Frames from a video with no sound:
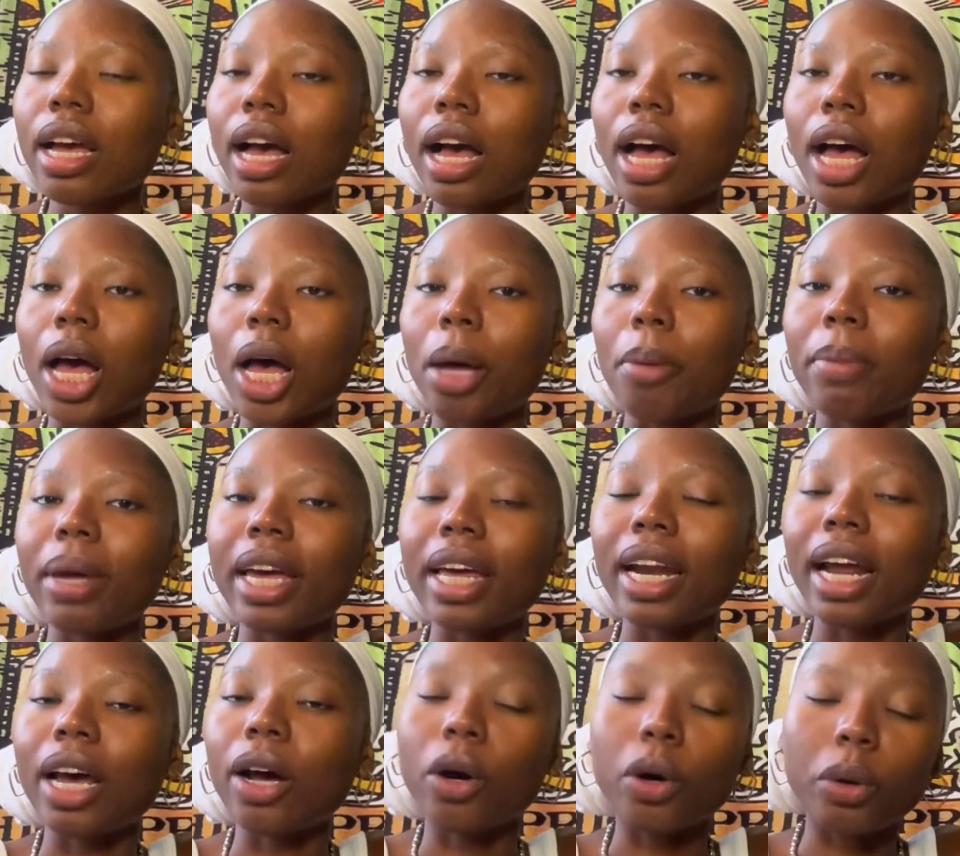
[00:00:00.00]
And
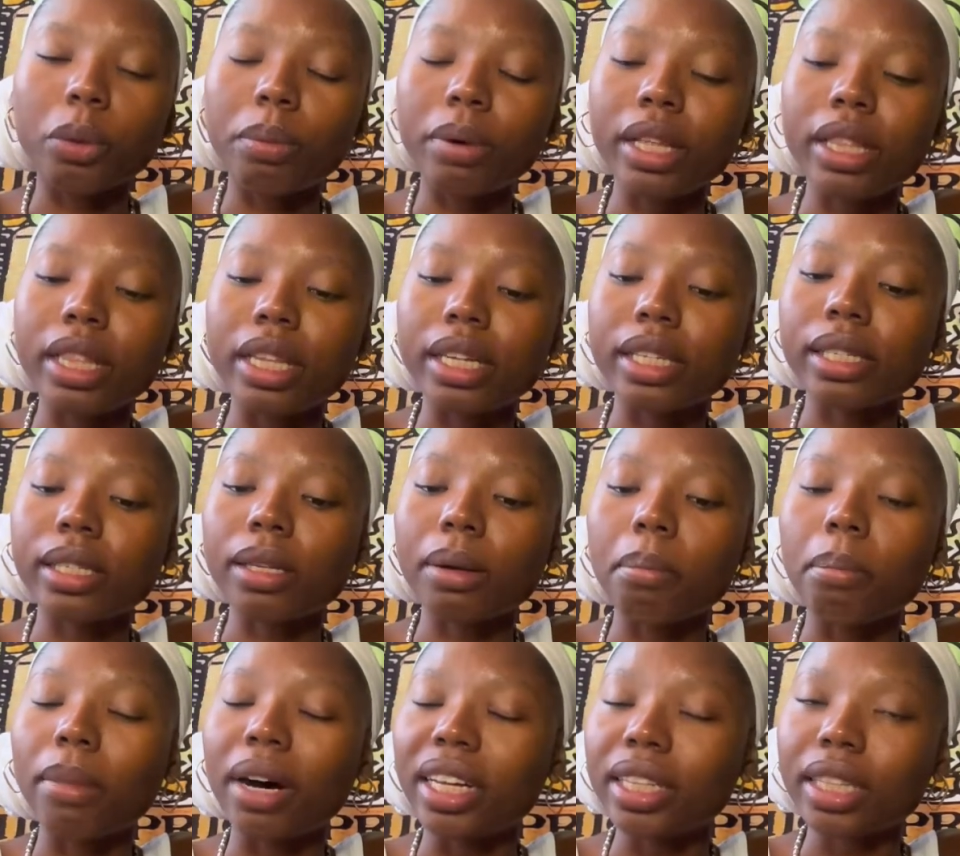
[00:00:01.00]
I hope this
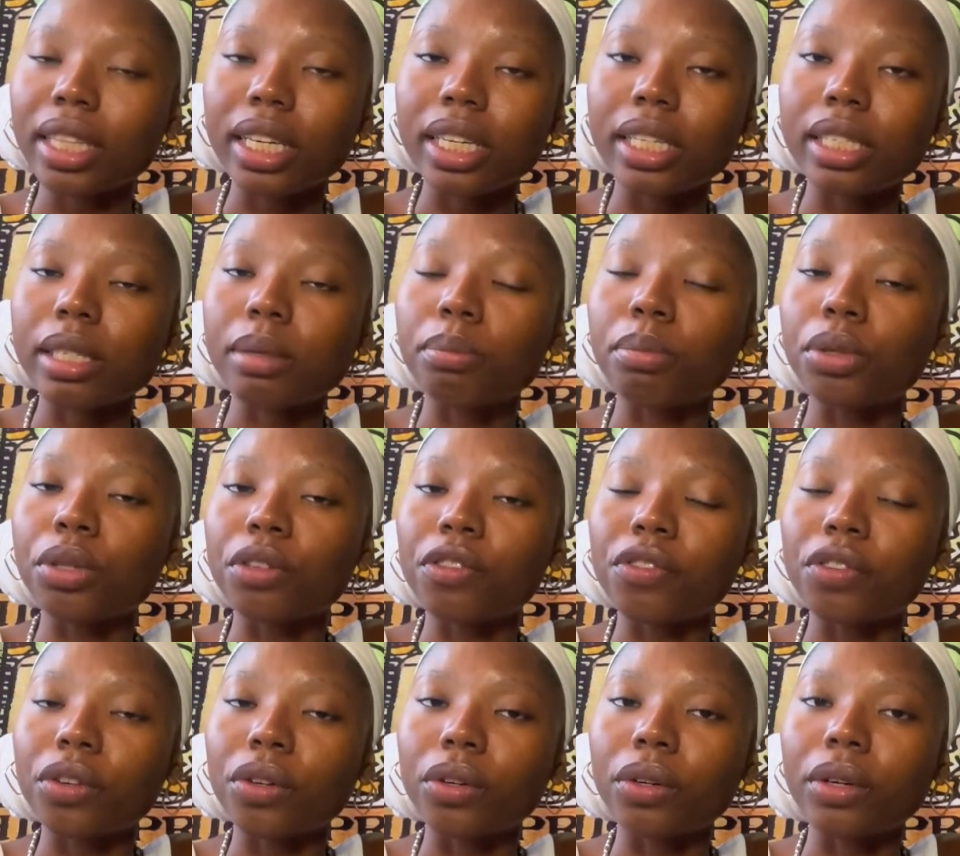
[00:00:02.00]
month is
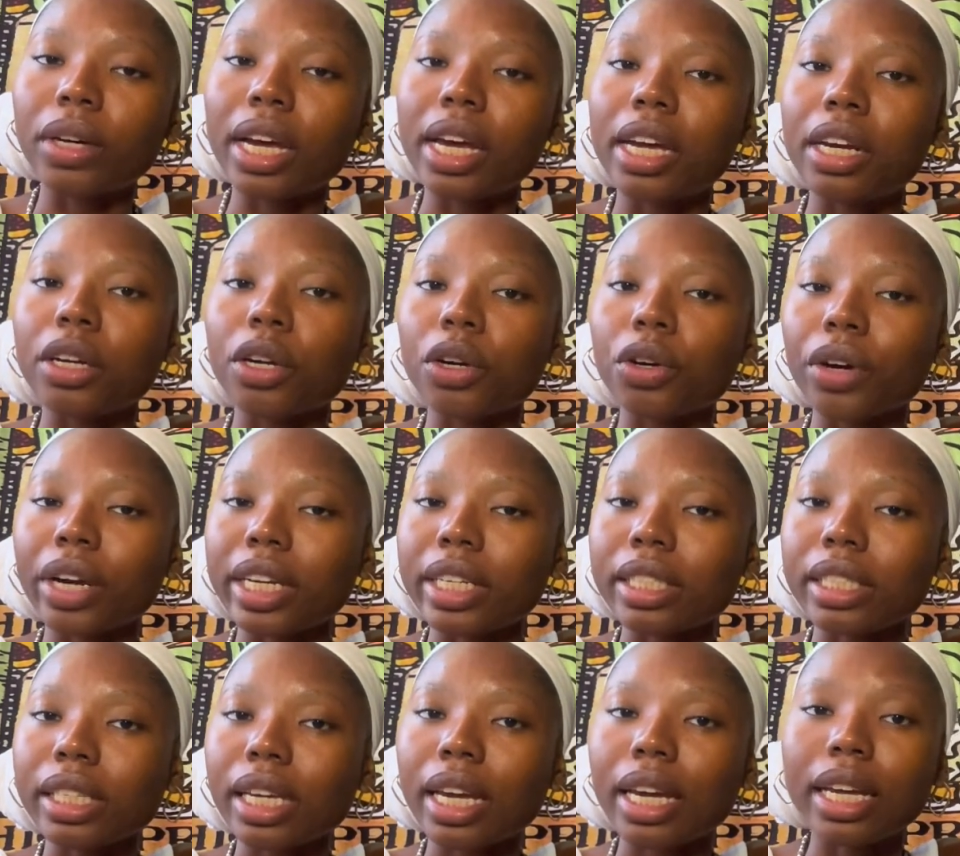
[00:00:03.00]
beautiful and
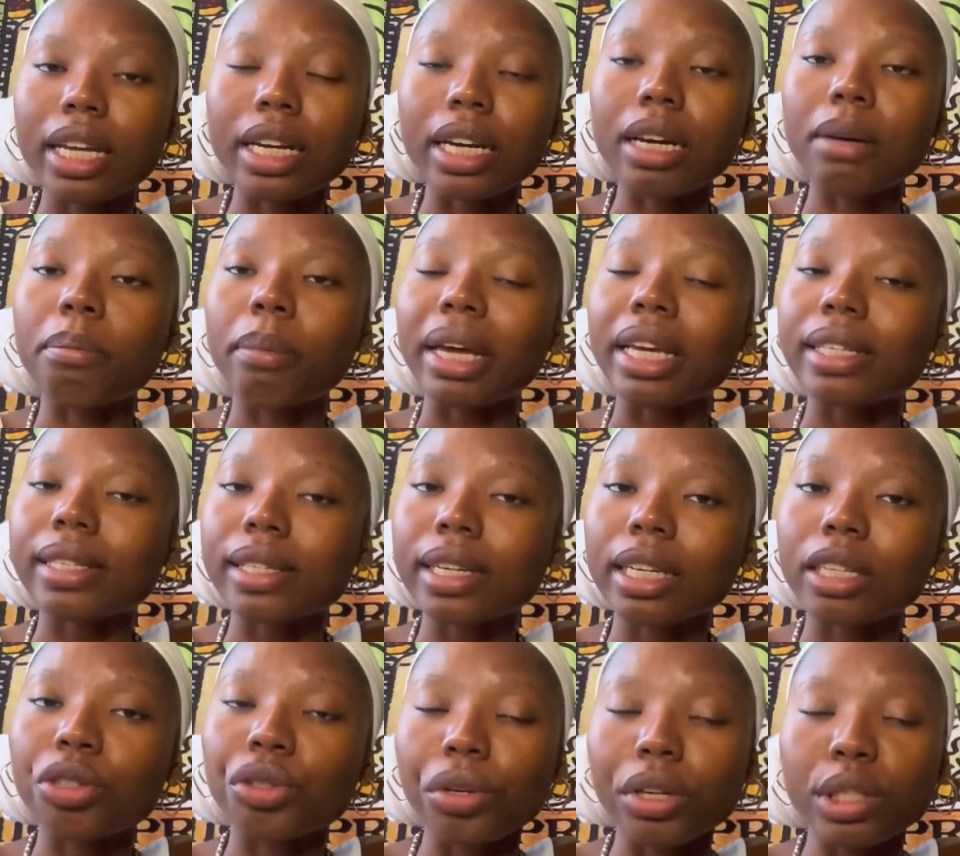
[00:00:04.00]
great and amazing
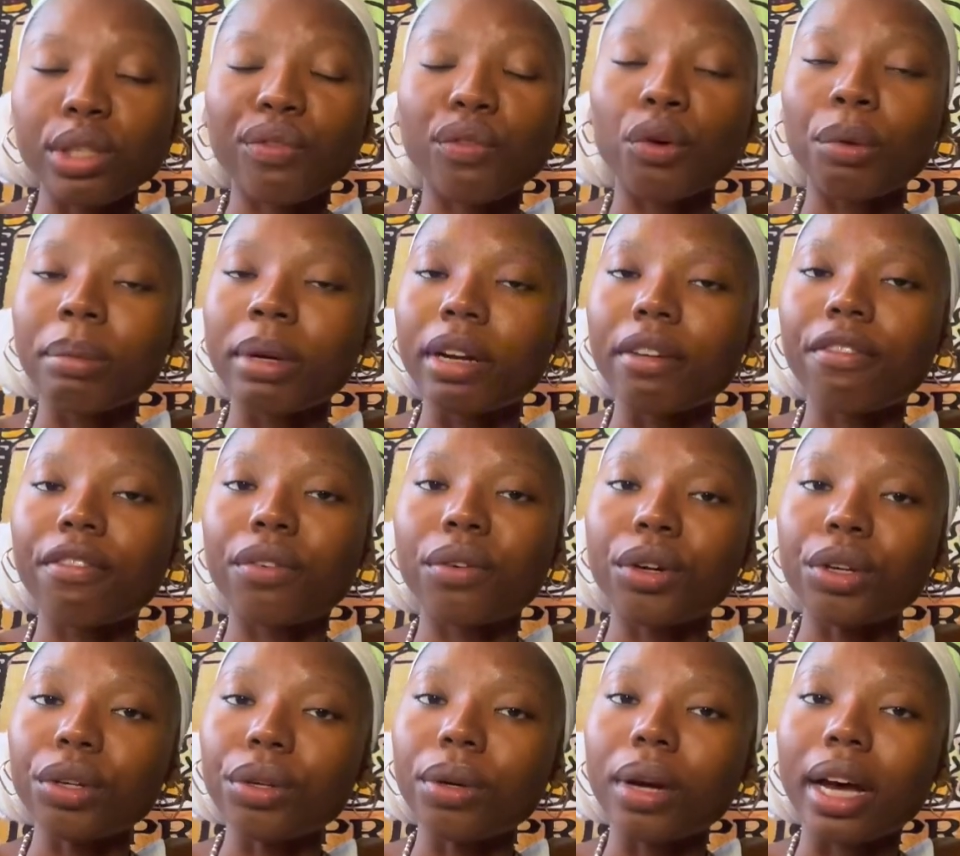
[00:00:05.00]
and transformative for
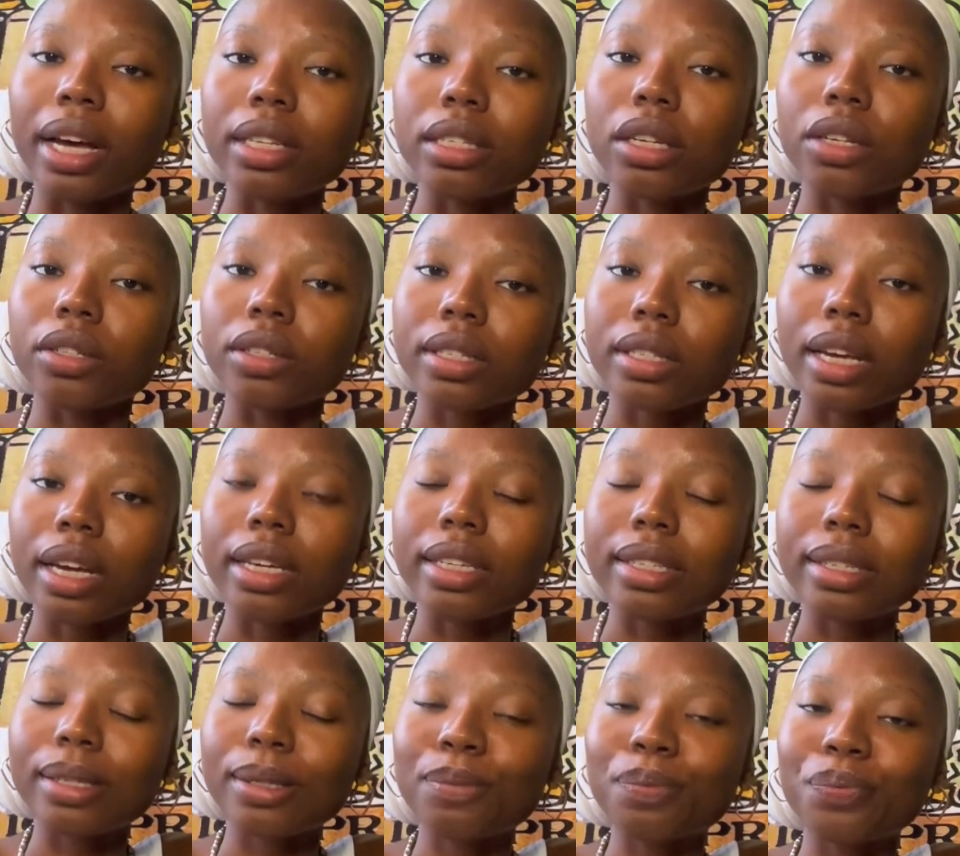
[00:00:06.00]
you guys, Earth
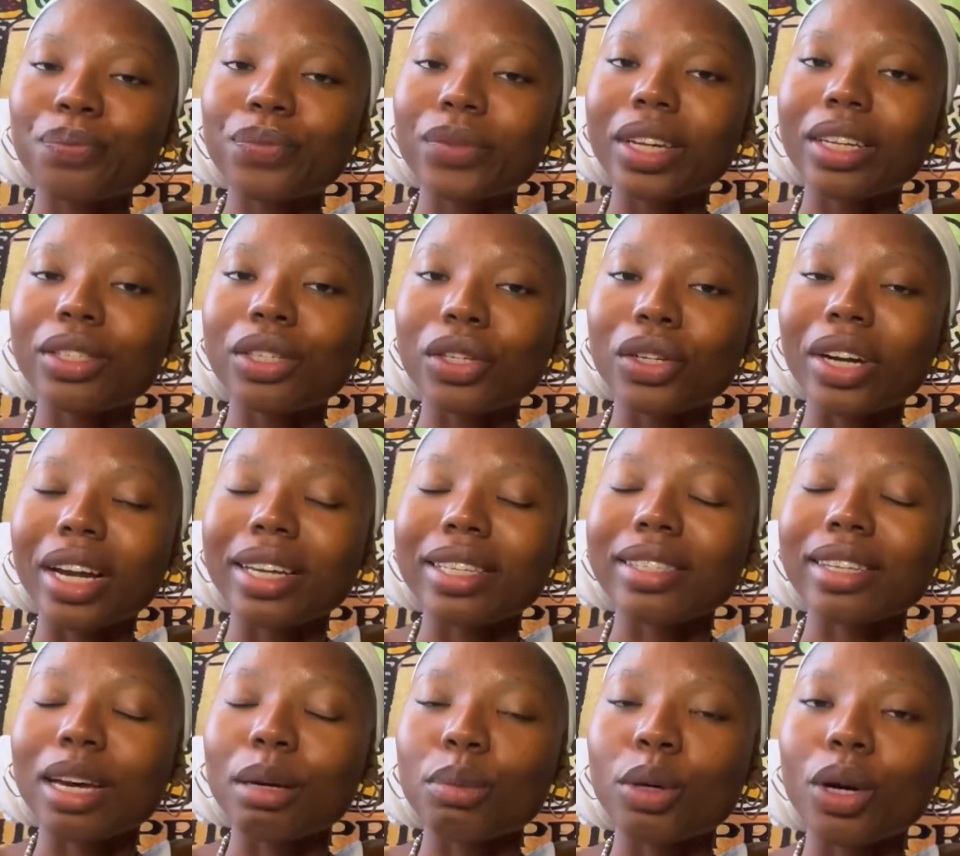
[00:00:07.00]
signs. Until next
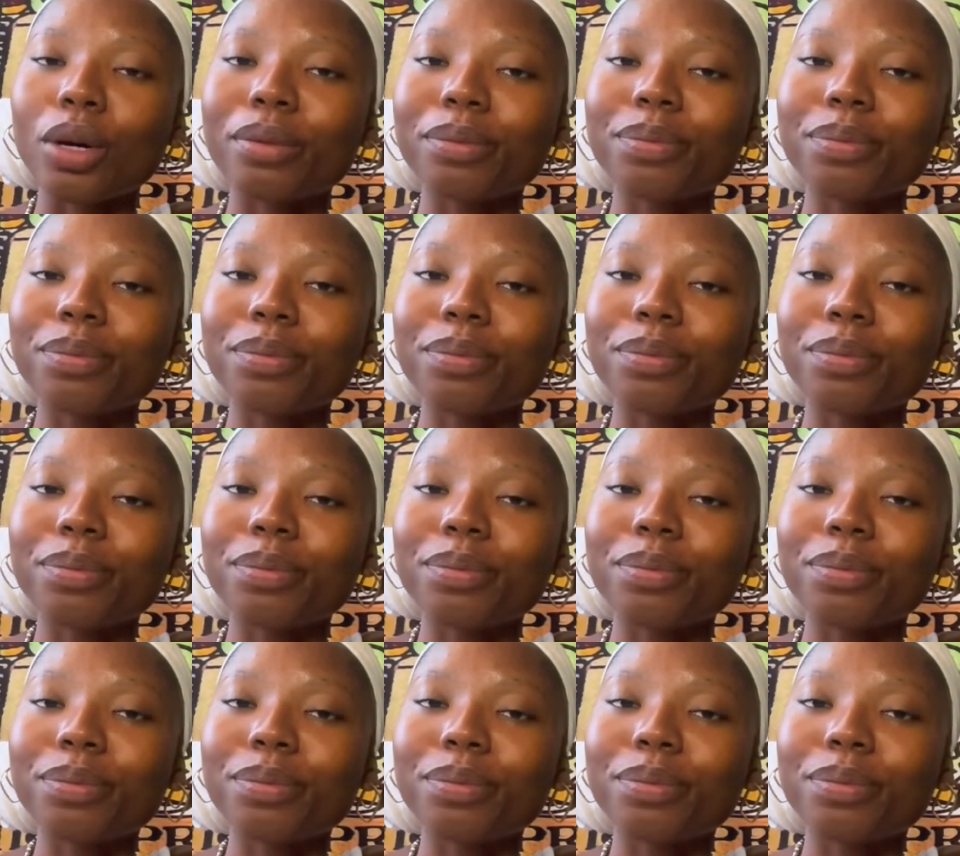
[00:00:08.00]
time, y'all.